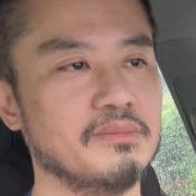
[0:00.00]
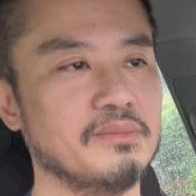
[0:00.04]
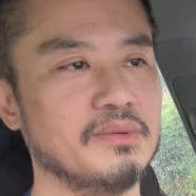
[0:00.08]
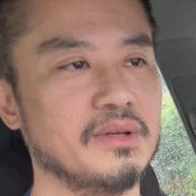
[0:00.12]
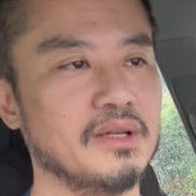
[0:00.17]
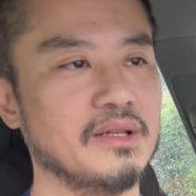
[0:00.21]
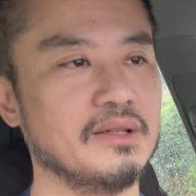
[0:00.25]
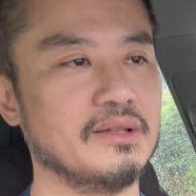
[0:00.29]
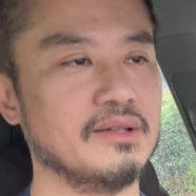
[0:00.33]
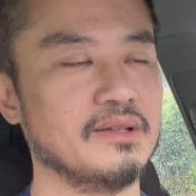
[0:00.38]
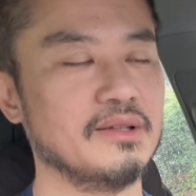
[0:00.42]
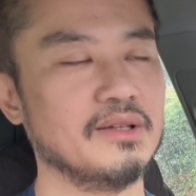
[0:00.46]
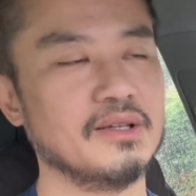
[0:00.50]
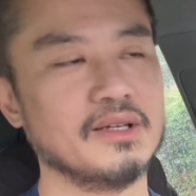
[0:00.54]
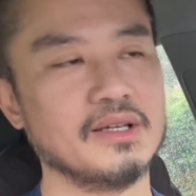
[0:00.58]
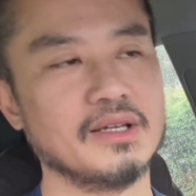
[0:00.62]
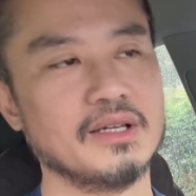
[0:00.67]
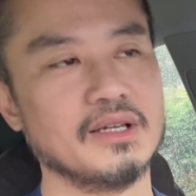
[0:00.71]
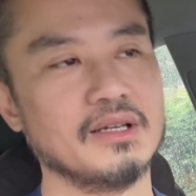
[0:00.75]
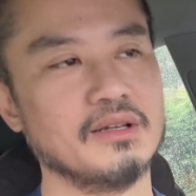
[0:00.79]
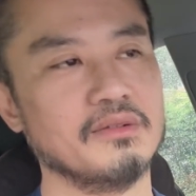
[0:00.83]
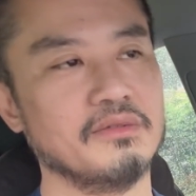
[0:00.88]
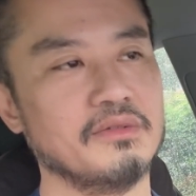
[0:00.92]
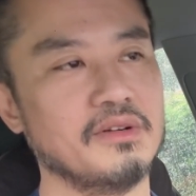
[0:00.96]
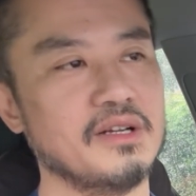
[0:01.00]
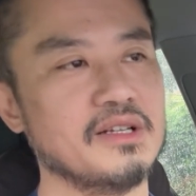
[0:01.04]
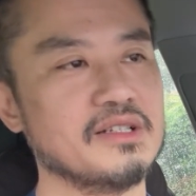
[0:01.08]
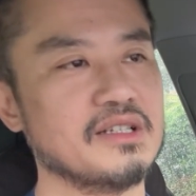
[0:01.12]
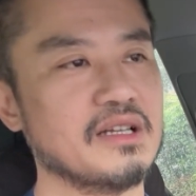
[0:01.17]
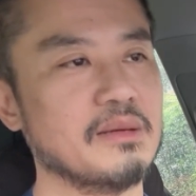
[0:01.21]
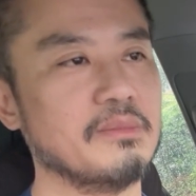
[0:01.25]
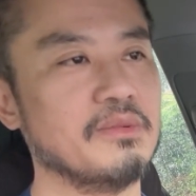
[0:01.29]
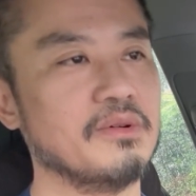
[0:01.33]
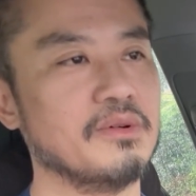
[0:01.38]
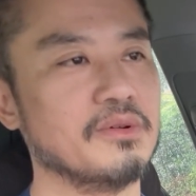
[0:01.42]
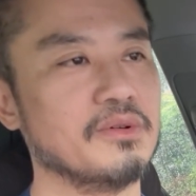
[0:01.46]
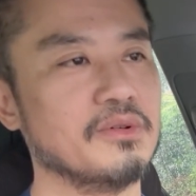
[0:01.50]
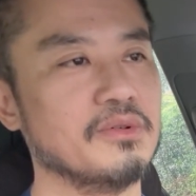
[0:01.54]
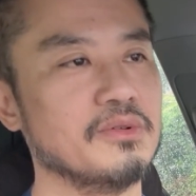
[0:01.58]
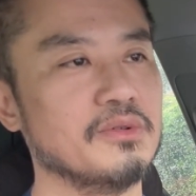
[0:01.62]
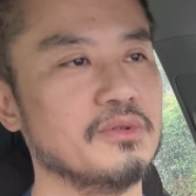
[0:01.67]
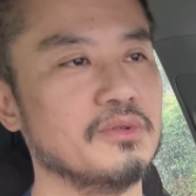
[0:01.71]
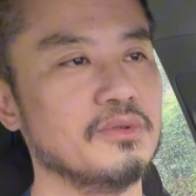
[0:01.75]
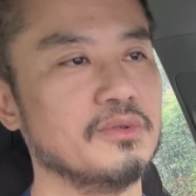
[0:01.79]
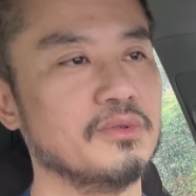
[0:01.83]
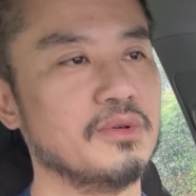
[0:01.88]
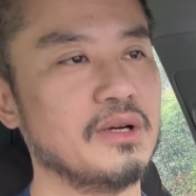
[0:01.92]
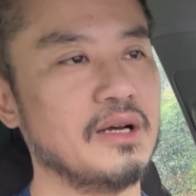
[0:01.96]
But for example,
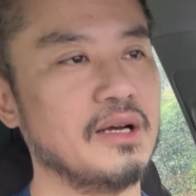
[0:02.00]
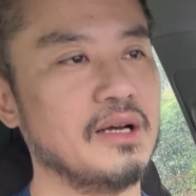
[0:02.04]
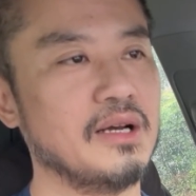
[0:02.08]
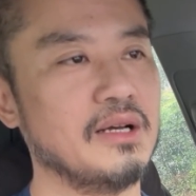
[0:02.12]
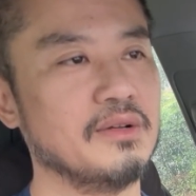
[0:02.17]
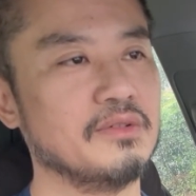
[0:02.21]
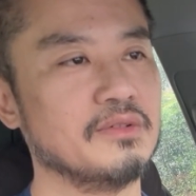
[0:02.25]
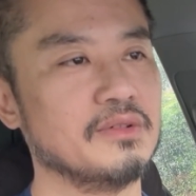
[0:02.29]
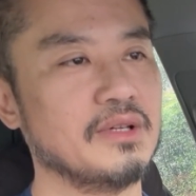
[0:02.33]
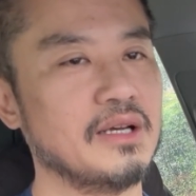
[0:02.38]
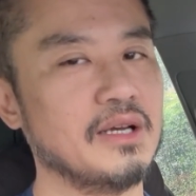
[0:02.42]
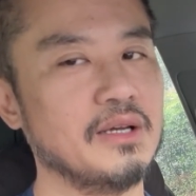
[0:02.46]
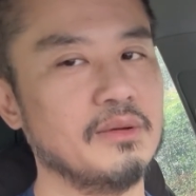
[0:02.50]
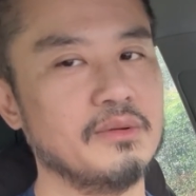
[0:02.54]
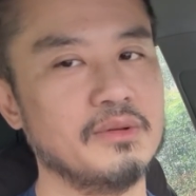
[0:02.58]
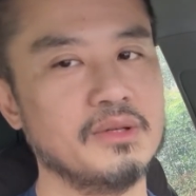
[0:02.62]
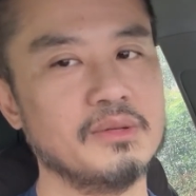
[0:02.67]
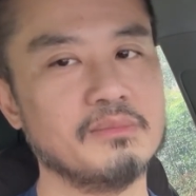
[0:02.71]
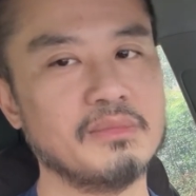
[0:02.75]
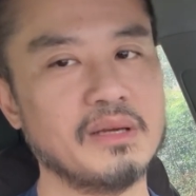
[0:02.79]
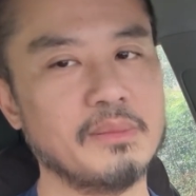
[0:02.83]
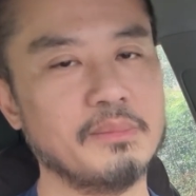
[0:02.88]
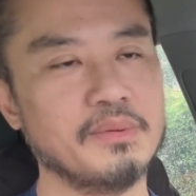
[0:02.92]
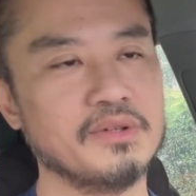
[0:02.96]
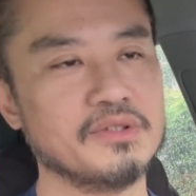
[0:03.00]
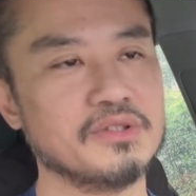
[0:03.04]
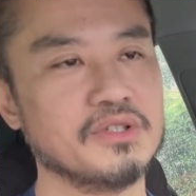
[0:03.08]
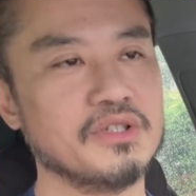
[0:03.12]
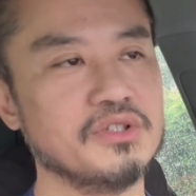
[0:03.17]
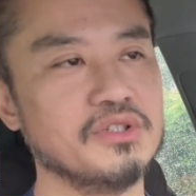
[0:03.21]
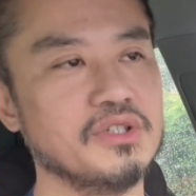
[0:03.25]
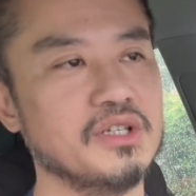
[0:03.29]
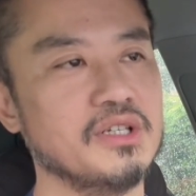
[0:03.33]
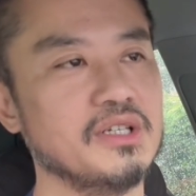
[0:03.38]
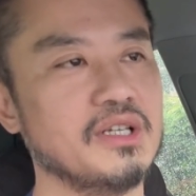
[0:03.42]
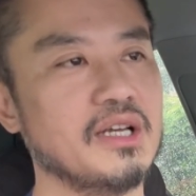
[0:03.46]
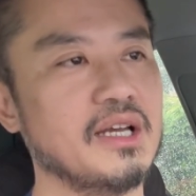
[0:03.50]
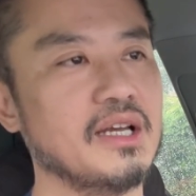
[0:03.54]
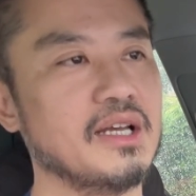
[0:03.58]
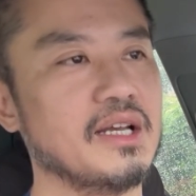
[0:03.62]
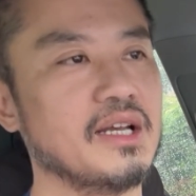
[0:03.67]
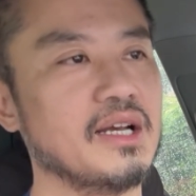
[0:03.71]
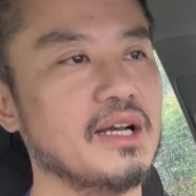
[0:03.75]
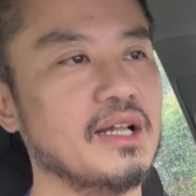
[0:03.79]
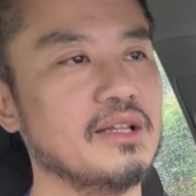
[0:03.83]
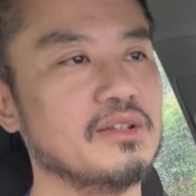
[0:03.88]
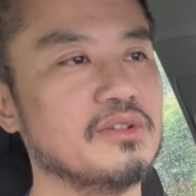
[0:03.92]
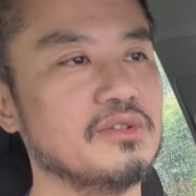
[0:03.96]
in my position, I
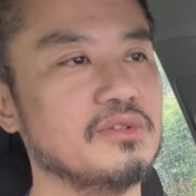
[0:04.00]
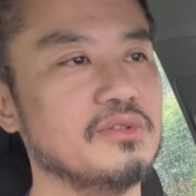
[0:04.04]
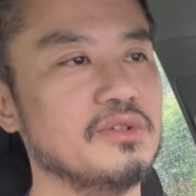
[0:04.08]
got to